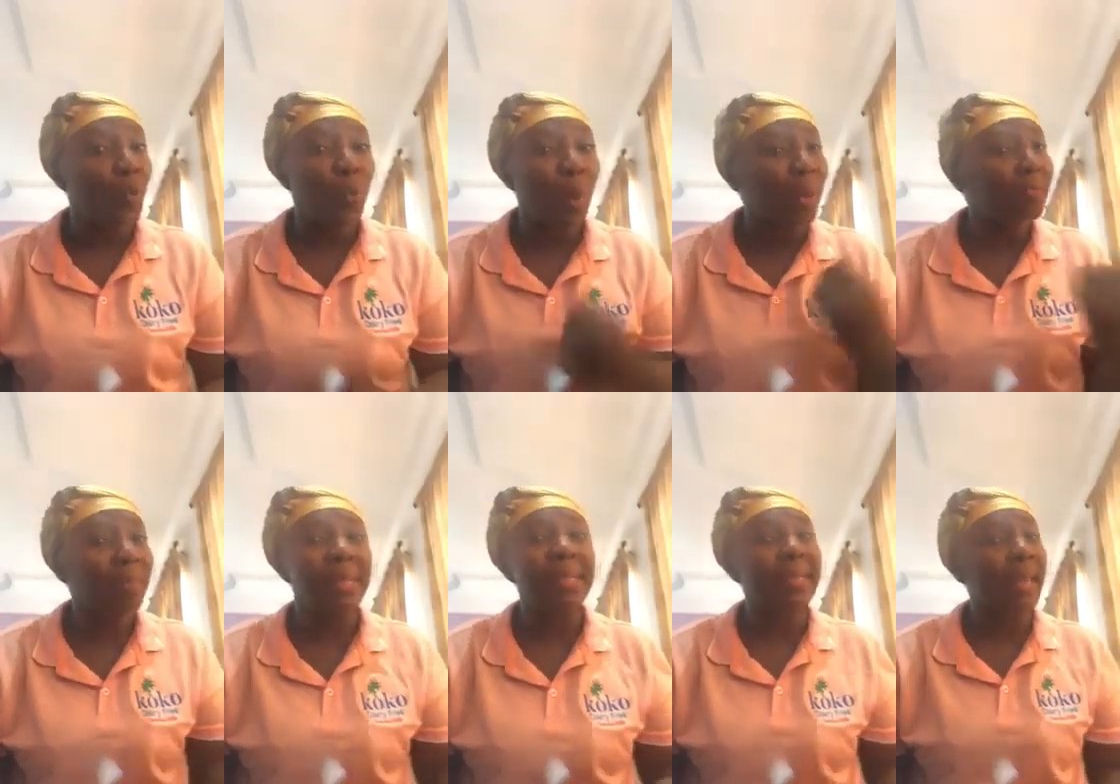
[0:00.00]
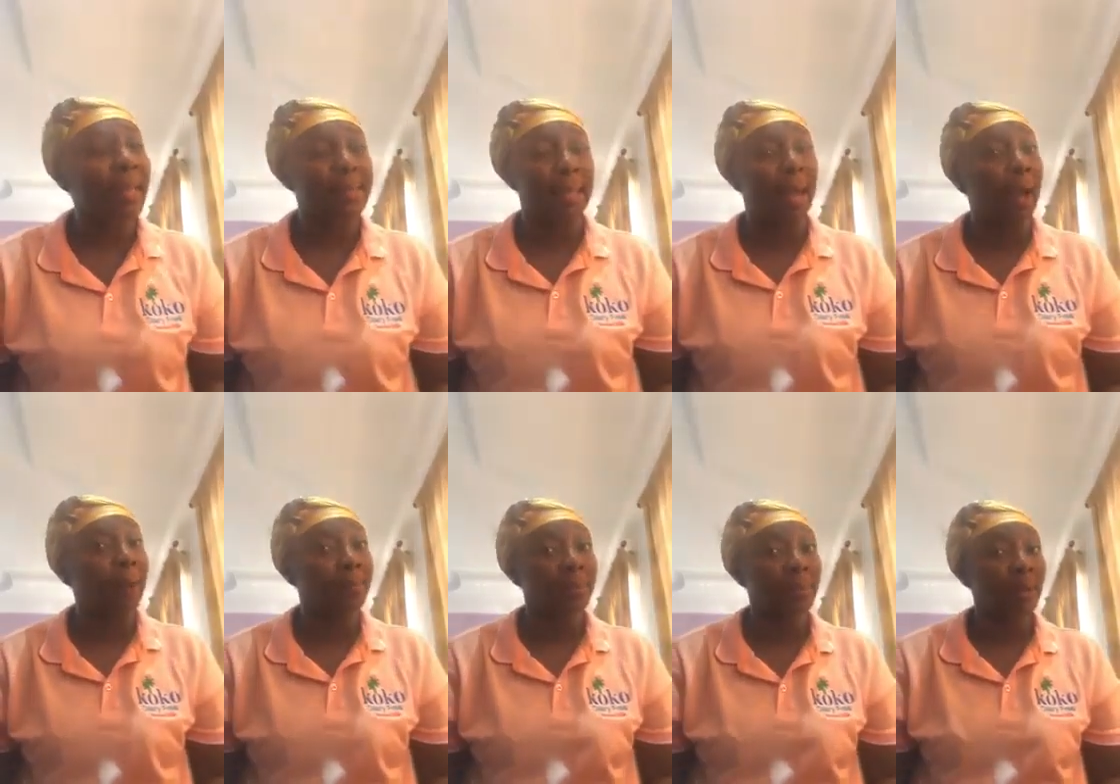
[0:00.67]
when mistakes
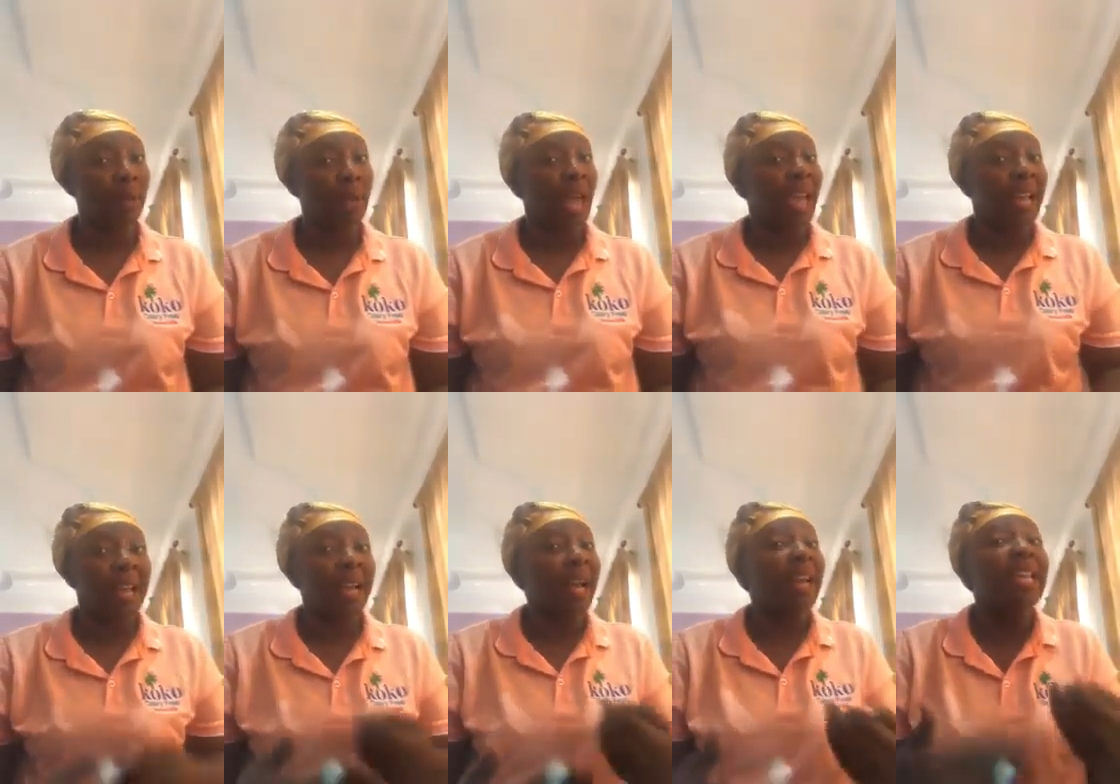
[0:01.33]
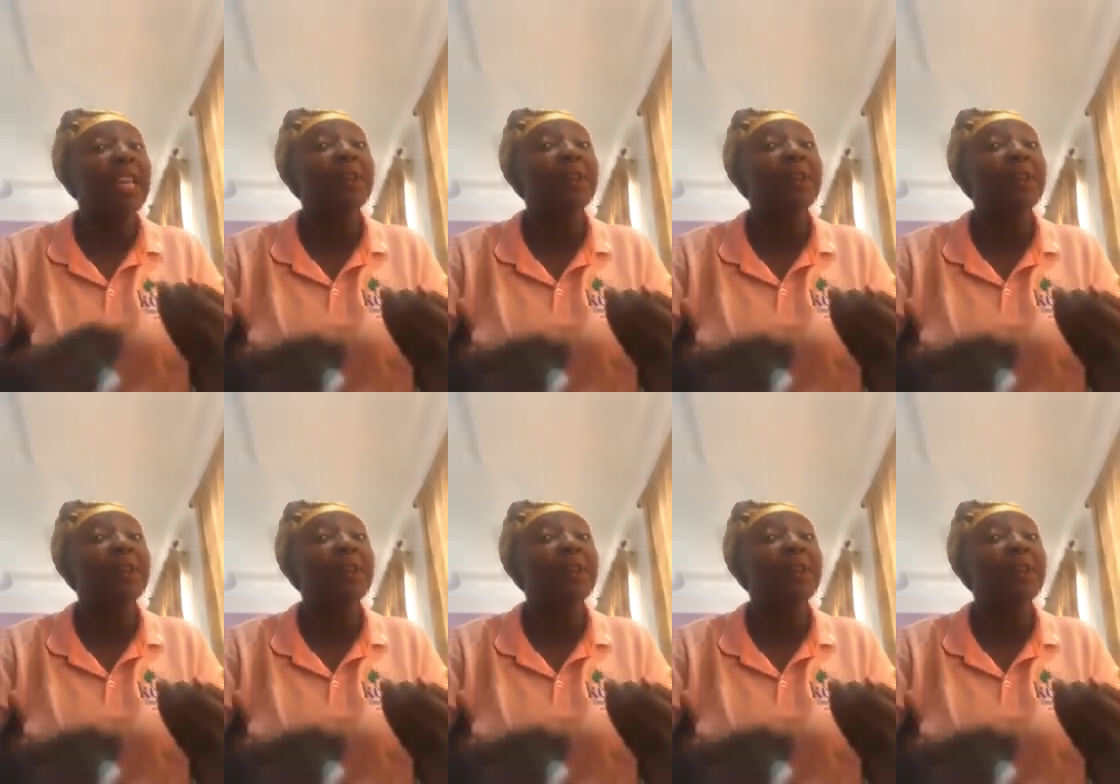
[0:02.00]
comes? Can